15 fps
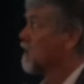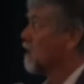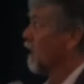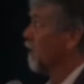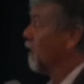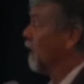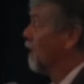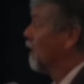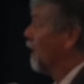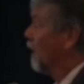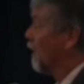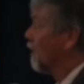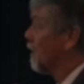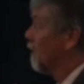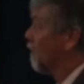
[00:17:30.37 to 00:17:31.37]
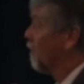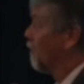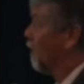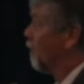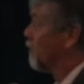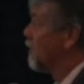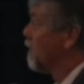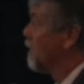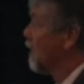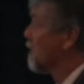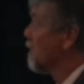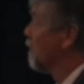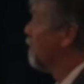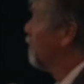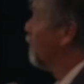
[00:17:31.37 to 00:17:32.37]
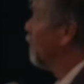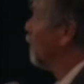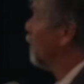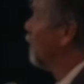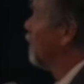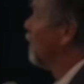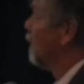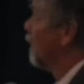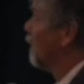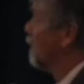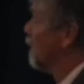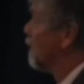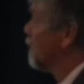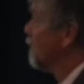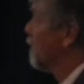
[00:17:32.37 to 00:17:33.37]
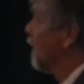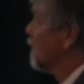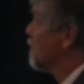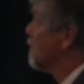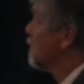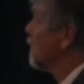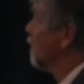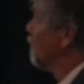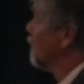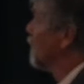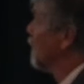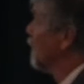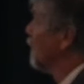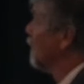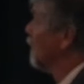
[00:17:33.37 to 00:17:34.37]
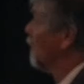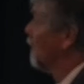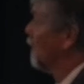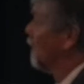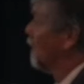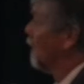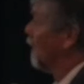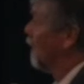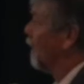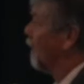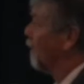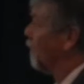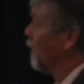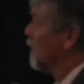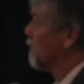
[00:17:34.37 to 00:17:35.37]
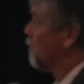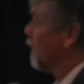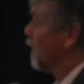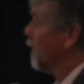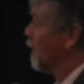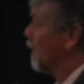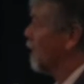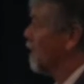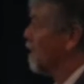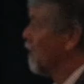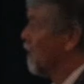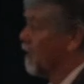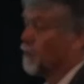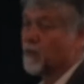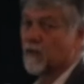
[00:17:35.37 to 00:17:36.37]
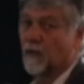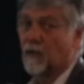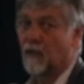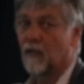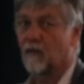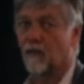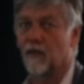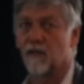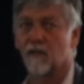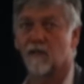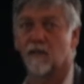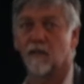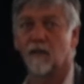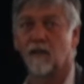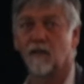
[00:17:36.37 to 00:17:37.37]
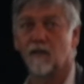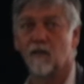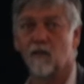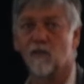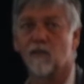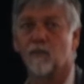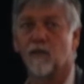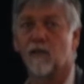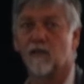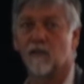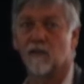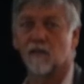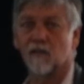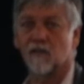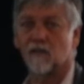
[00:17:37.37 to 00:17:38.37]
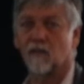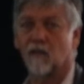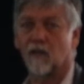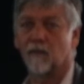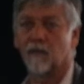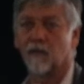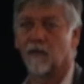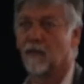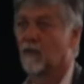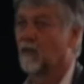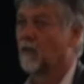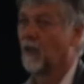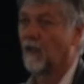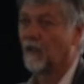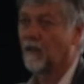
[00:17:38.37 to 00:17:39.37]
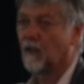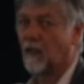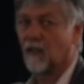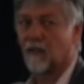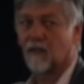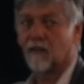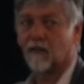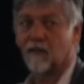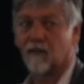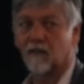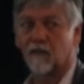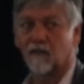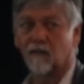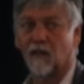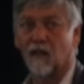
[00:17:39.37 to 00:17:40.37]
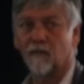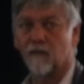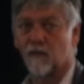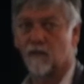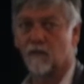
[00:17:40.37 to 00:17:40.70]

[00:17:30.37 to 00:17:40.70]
showing that from 2004 to 2017, there's been a 9% increase in new species described. And that graph is